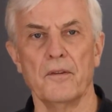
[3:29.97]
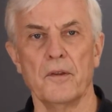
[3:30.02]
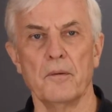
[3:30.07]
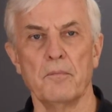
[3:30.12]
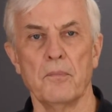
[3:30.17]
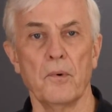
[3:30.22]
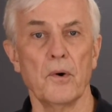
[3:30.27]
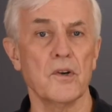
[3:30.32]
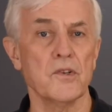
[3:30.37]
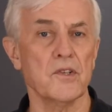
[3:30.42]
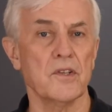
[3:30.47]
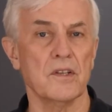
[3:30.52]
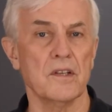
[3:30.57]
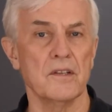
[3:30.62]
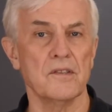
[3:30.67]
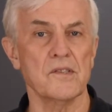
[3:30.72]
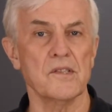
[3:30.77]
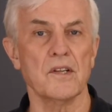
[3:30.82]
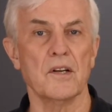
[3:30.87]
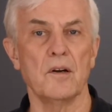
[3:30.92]
the board should
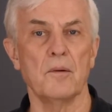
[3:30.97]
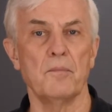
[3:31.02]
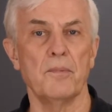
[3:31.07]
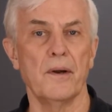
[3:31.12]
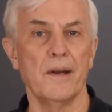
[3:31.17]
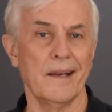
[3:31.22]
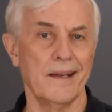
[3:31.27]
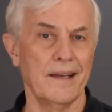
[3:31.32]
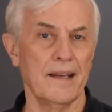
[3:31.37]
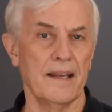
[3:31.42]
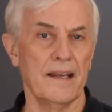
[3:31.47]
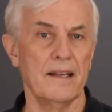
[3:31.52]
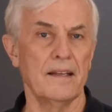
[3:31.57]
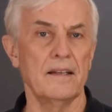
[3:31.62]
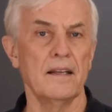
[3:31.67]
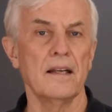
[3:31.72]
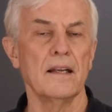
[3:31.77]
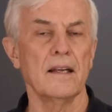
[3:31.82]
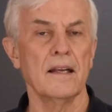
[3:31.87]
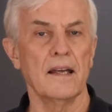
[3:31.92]
consider bringing in